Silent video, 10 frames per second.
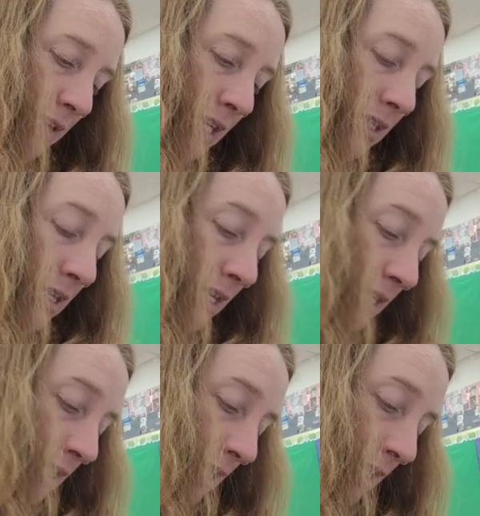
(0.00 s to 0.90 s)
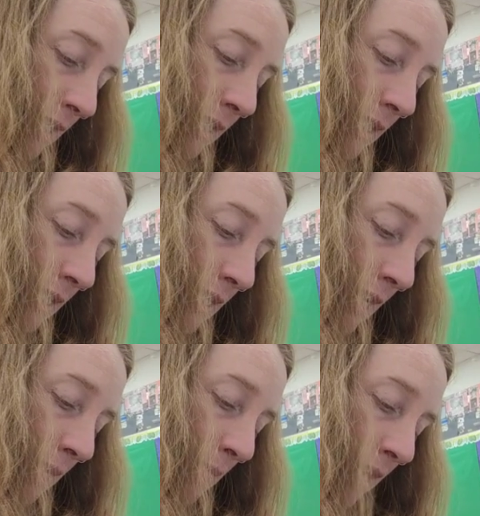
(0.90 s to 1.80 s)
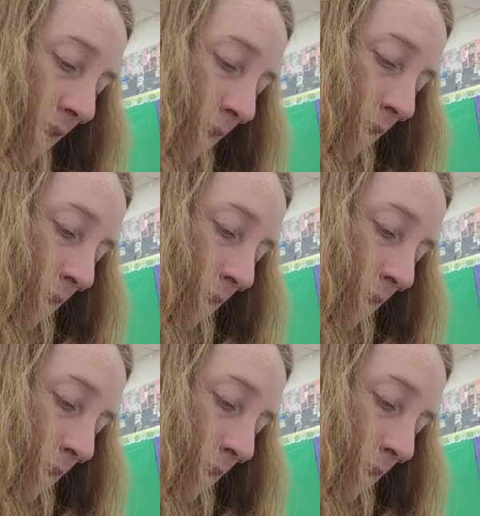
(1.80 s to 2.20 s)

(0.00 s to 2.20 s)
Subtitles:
and 1996, it's the same thing.